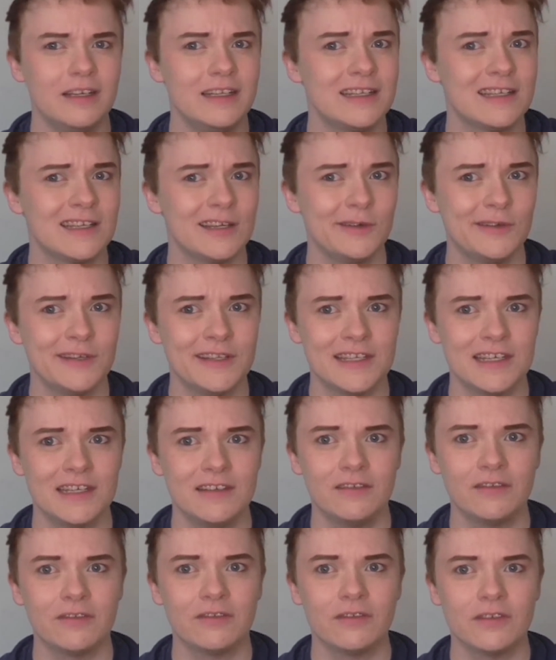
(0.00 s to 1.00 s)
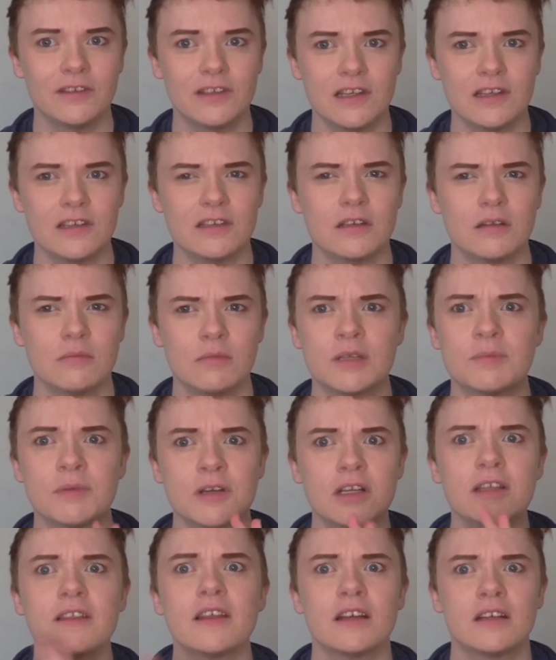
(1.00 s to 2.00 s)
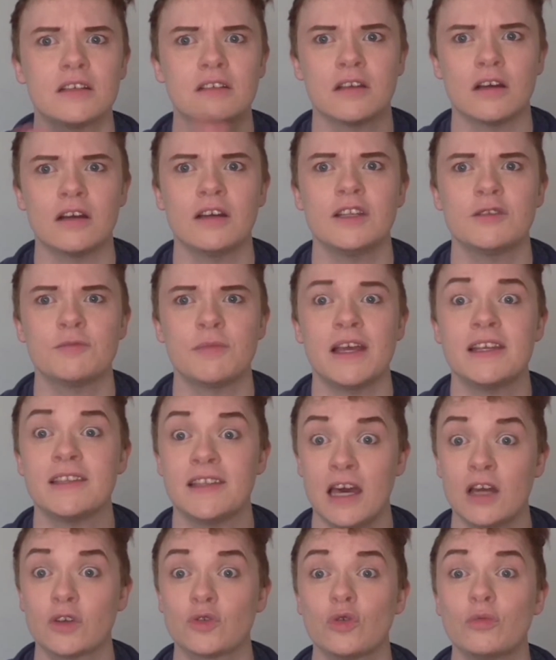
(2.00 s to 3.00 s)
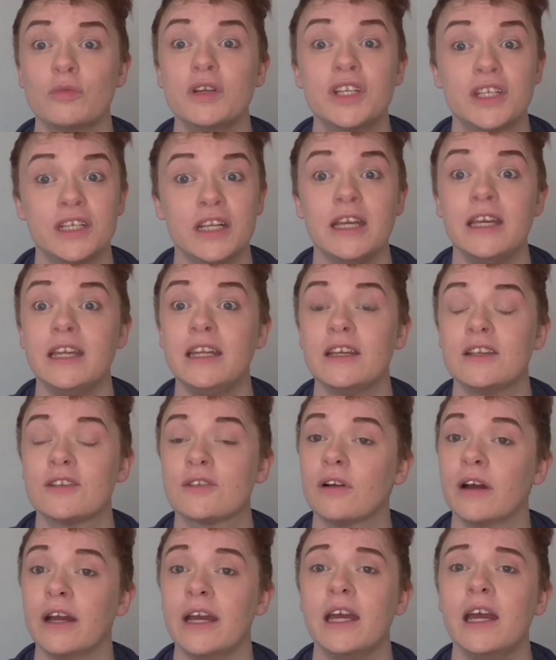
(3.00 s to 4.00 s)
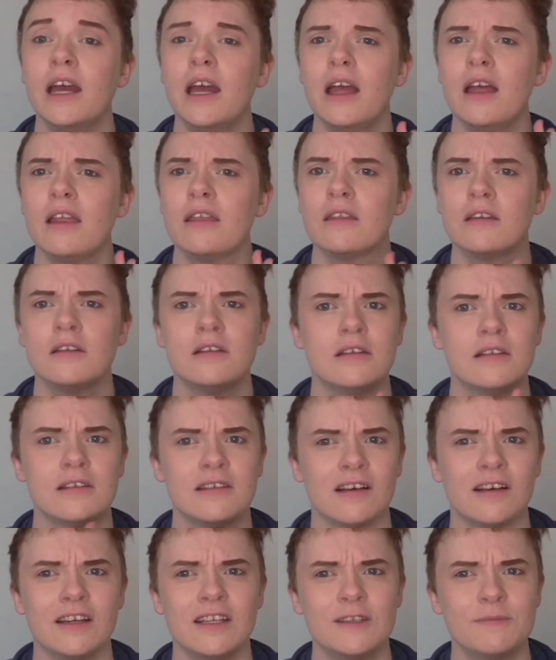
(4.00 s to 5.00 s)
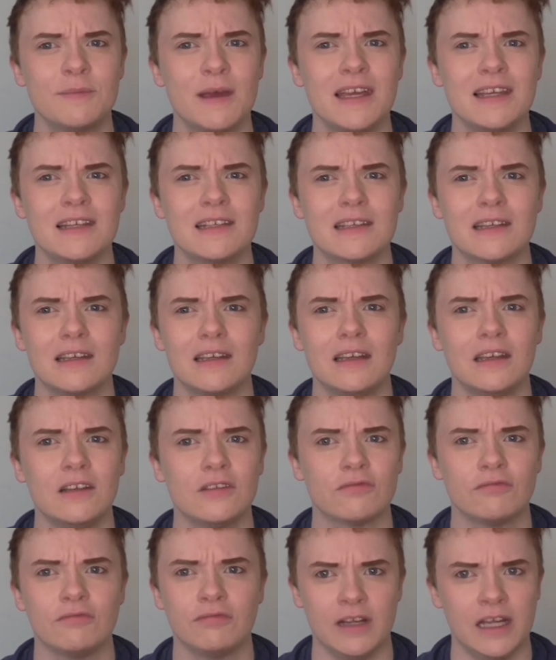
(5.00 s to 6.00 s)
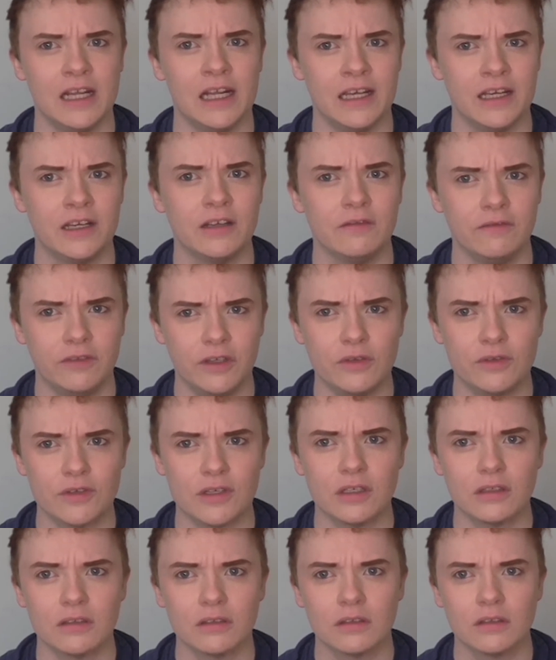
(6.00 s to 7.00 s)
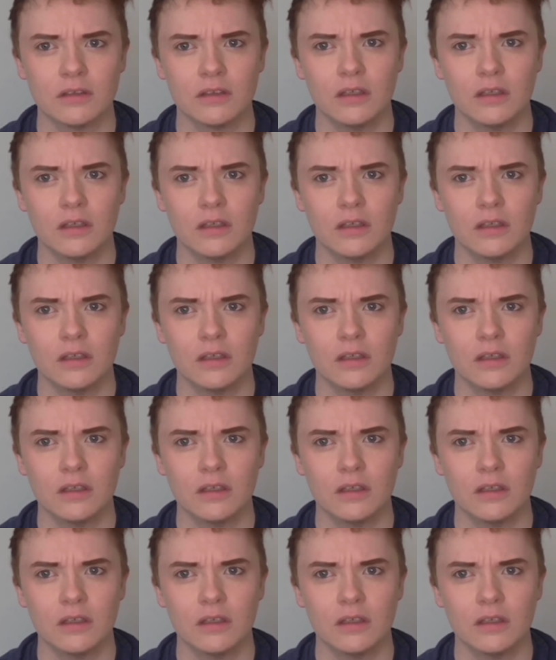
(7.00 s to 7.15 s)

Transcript: intuitive system, especially their design space. The actual machine is great, the design space is really confusing.